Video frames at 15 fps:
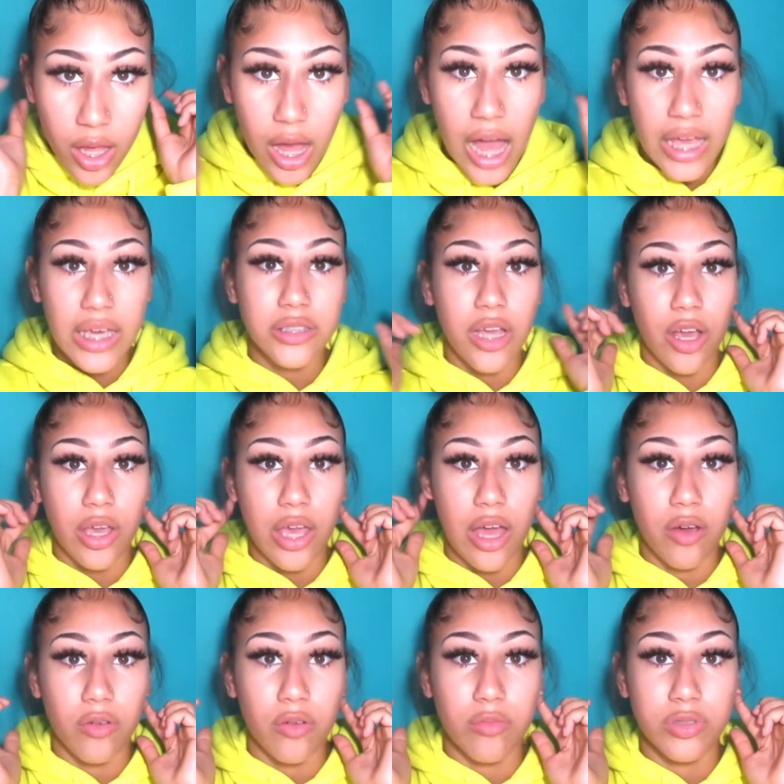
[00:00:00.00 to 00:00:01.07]
I guess I'll
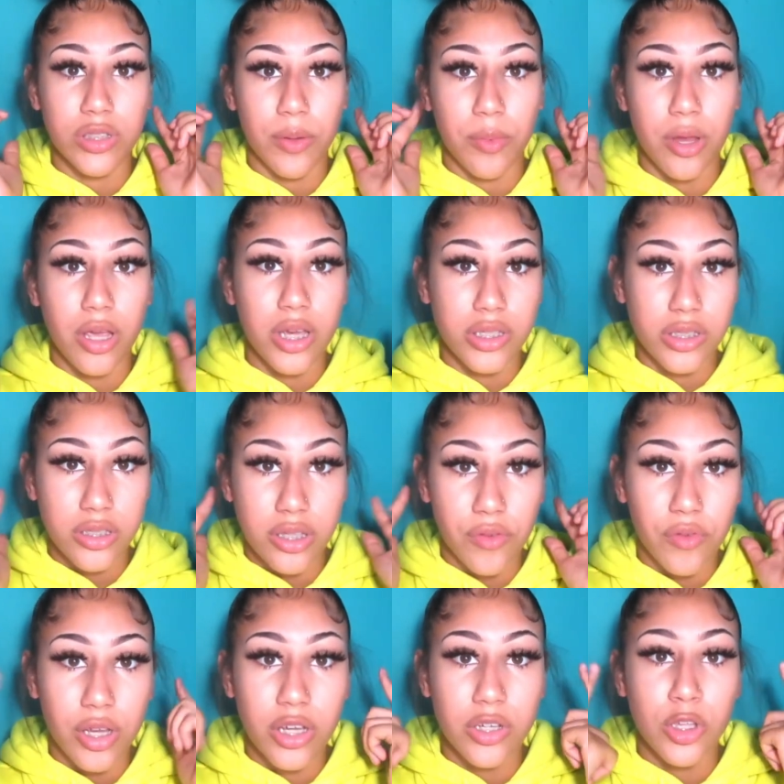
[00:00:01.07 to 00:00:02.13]
count them separate because it's
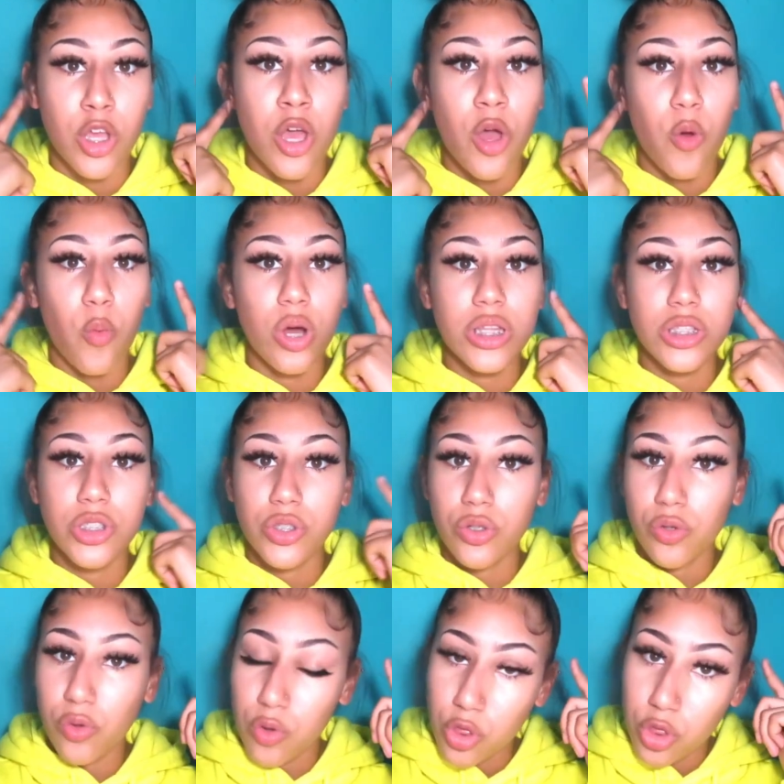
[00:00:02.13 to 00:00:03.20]
different. One,
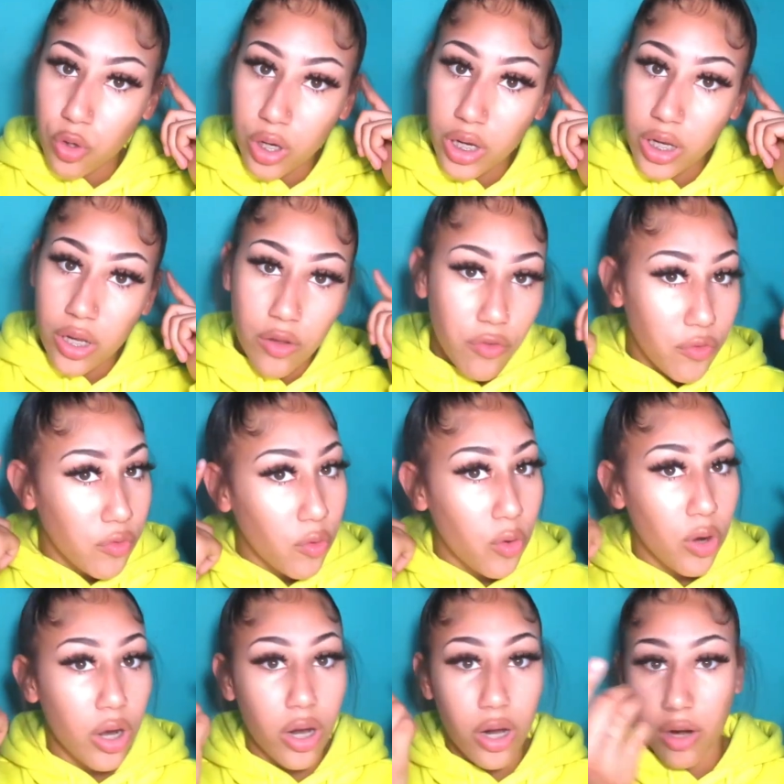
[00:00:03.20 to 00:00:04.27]
two, three,
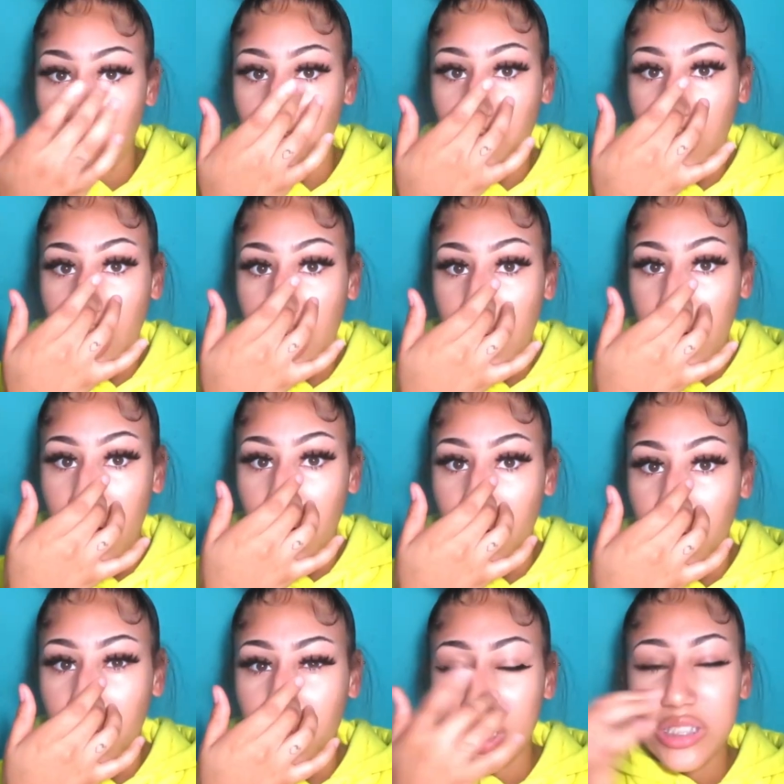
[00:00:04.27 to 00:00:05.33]
four,
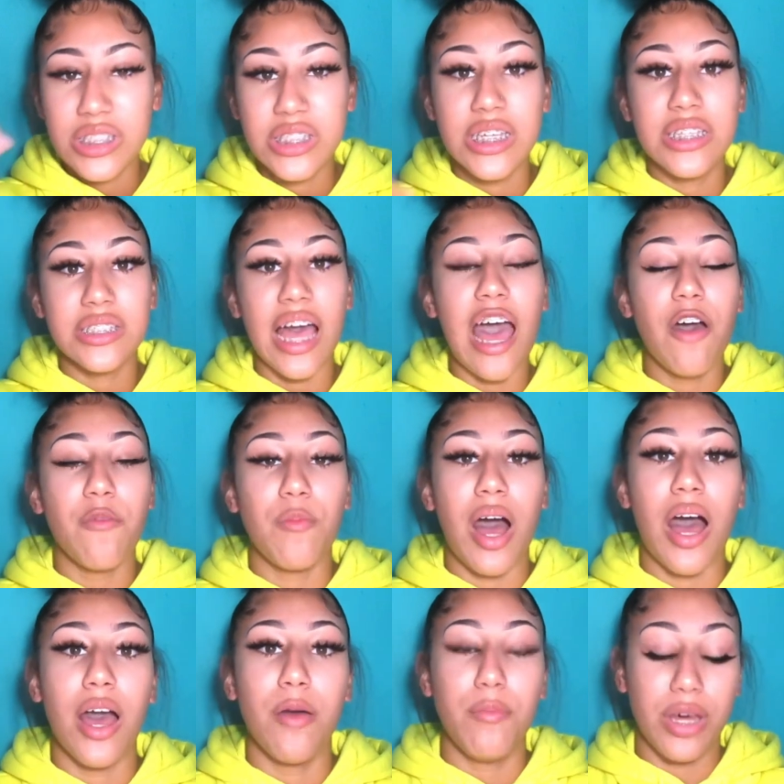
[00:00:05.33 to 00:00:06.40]
five, six. I have
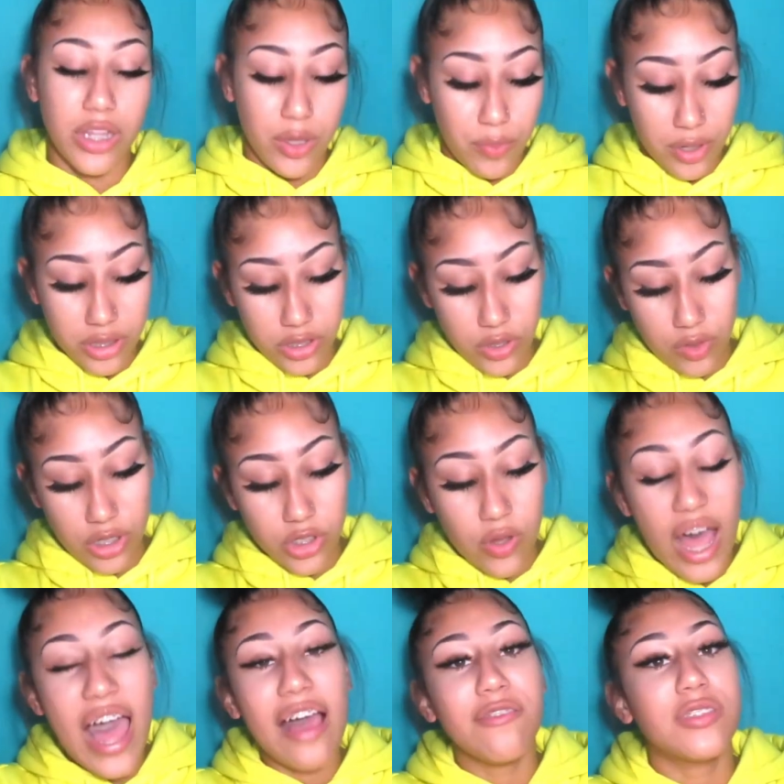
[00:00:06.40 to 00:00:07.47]
my belly piercings as well.
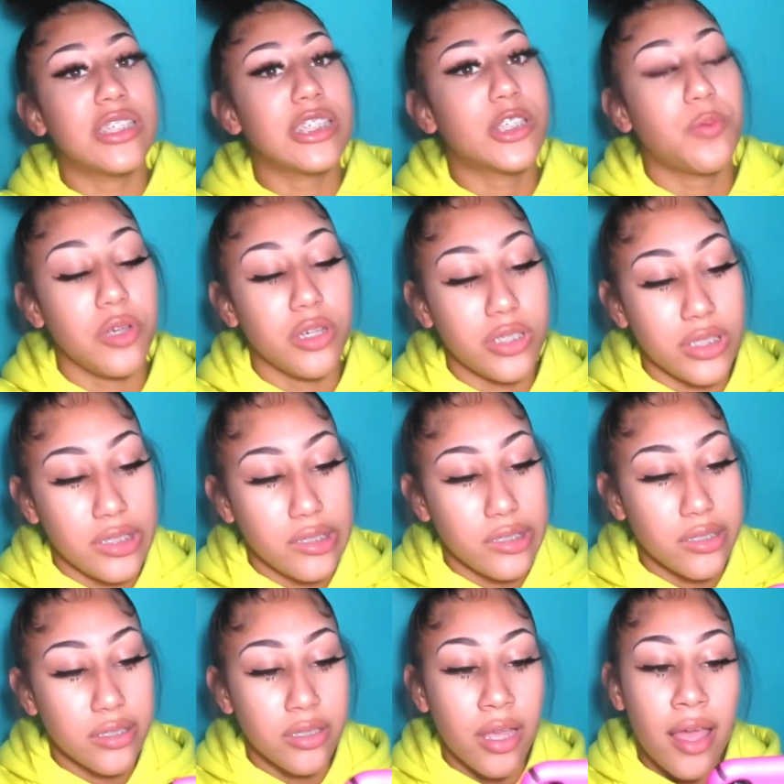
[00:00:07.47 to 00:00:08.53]
So I have six
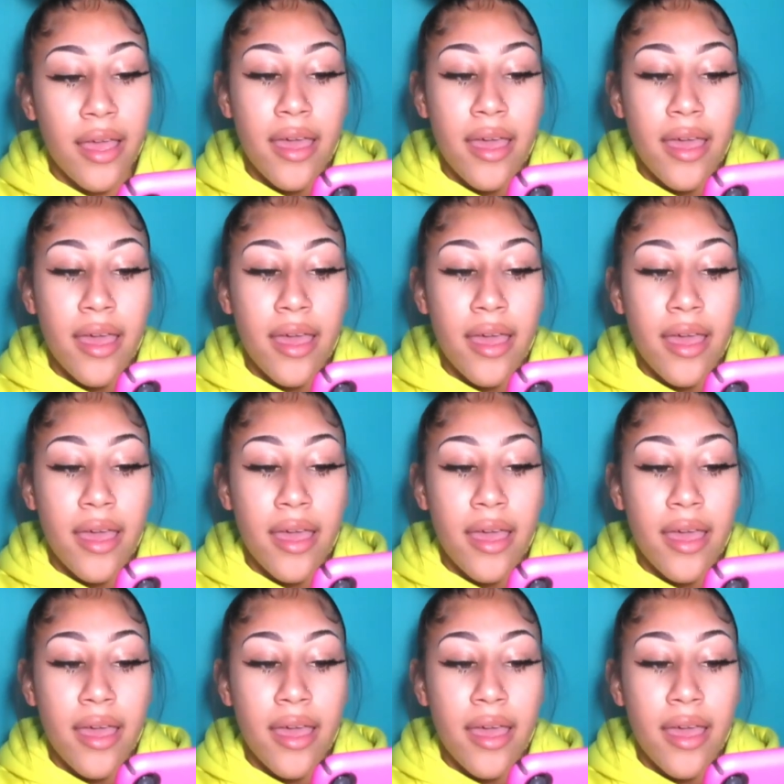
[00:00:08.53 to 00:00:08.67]
piercings.